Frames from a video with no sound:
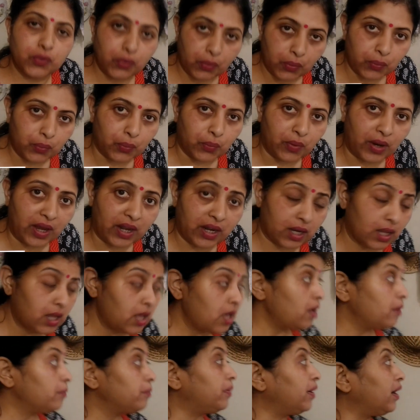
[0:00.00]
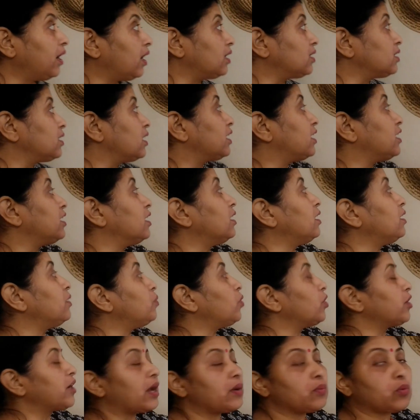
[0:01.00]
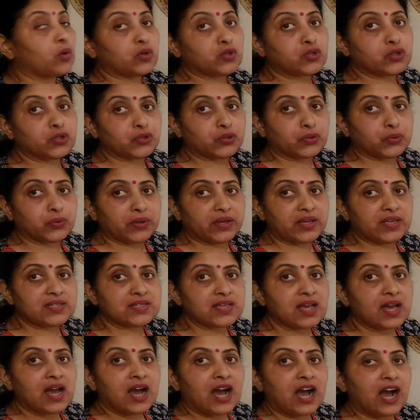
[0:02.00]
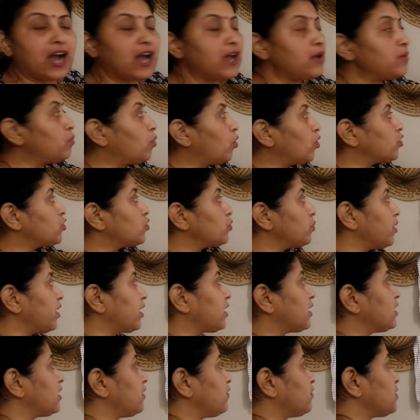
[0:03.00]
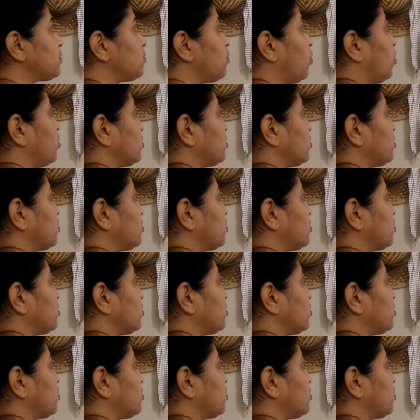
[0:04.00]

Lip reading: to 1. But here what I want to do is, I want to make it even